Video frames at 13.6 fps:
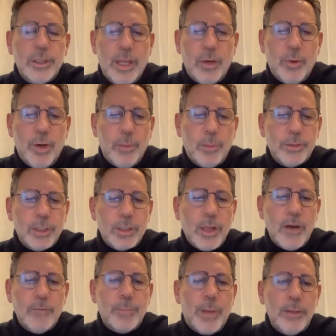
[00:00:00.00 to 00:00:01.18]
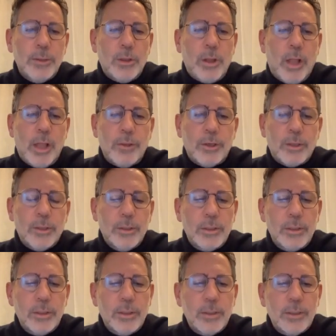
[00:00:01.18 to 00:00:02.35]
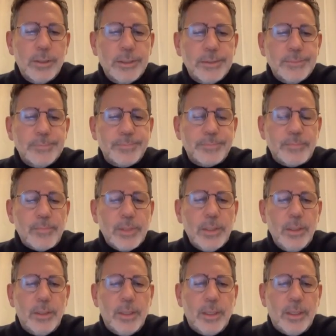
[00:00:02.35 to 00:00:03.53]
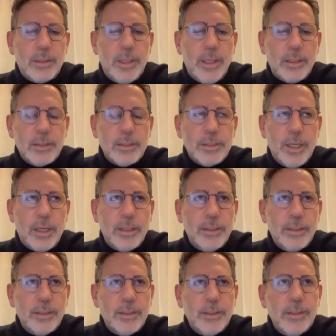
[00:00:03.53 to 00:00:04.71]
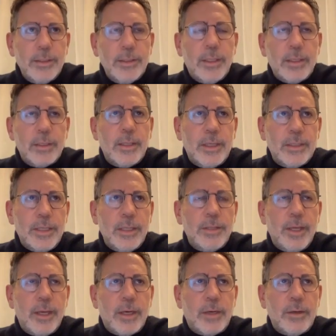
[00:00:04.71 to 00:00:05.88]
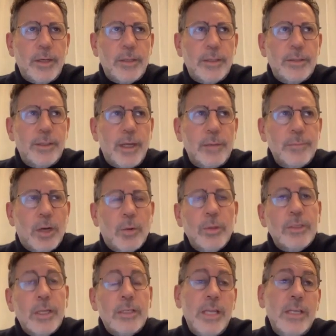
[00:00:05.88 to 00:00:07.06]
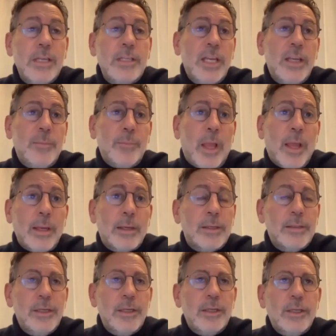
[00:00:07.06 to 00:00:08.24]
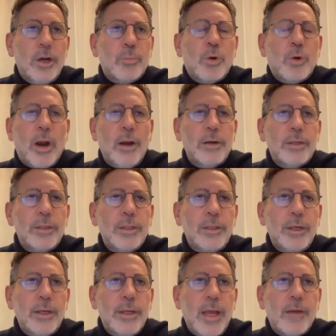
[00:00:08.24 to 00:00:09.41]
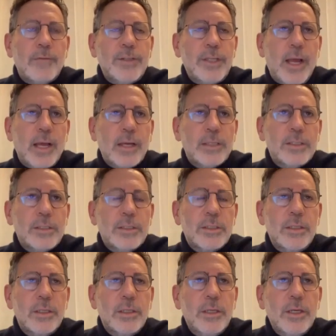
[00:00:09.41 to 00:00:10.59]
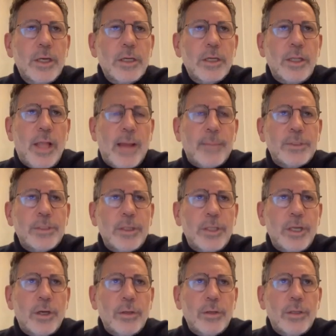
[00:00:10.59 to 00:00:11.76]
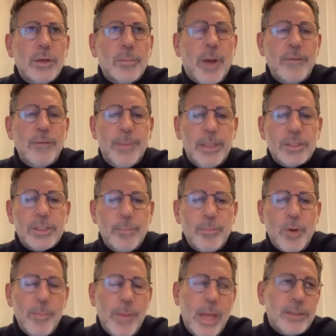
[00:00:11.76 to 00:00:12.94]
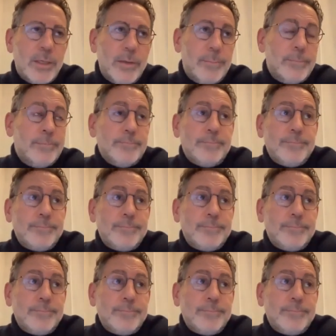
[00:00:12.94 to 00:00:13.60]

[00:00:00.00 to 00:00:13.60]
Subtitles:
and they were able to kind of bundle other things in there. And, it did seem like, prior to the FTX collapse, that there might have been some momentum,